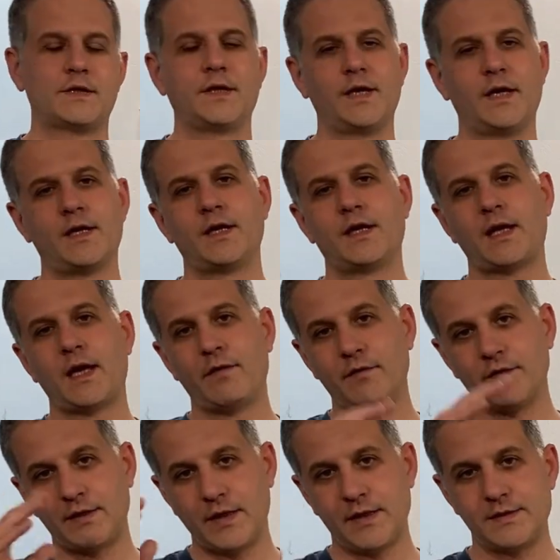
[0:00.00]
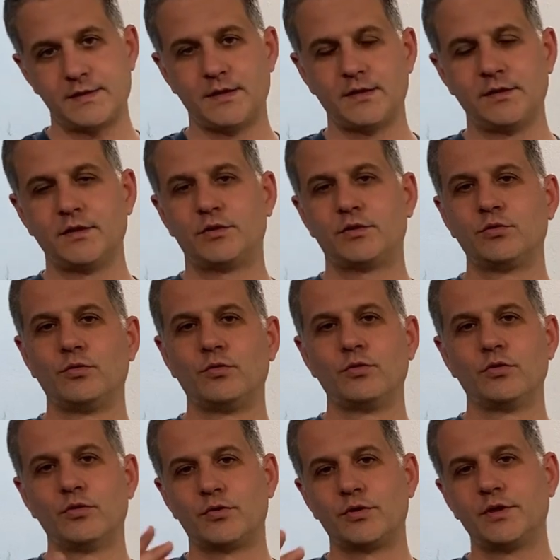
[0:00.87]
Again, I haven't tested the
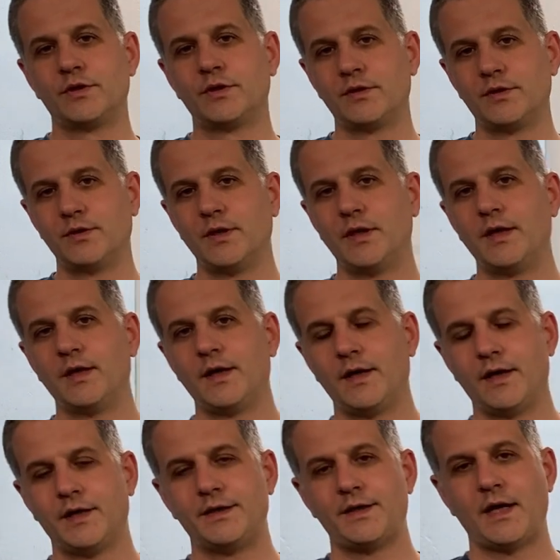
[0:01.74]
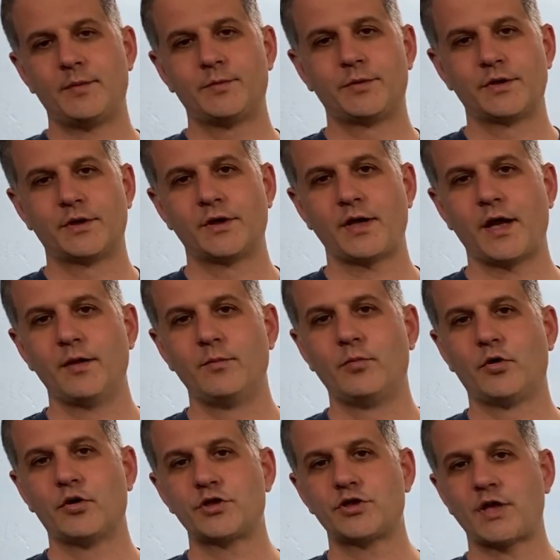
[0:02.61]
tool nor the adapter, and
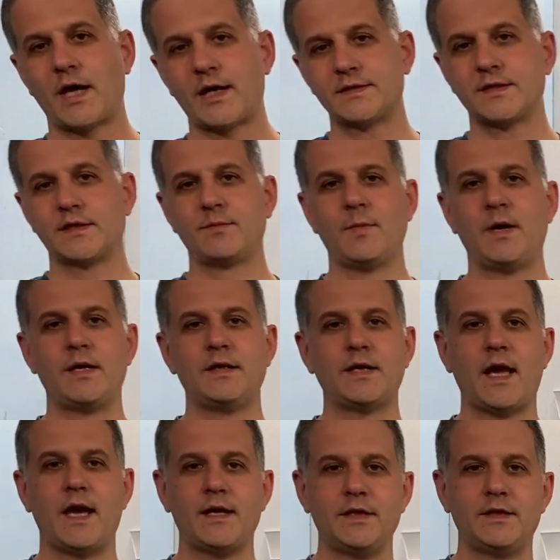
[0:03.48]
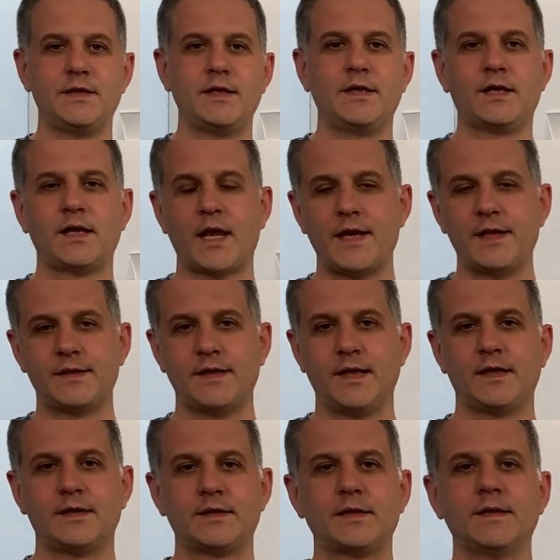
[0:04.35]
Bosch hasn't made anything like
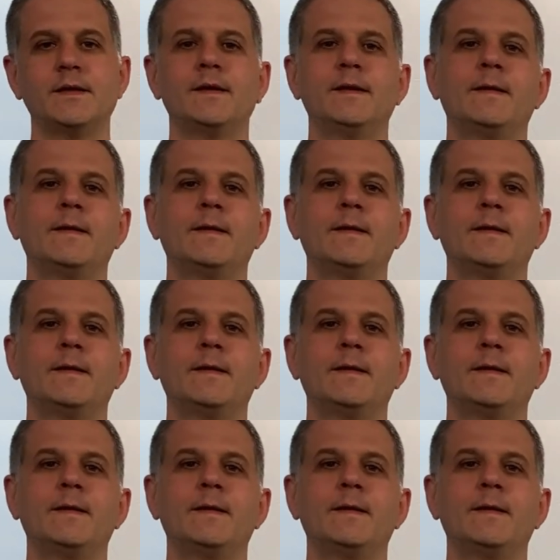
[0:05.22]
that,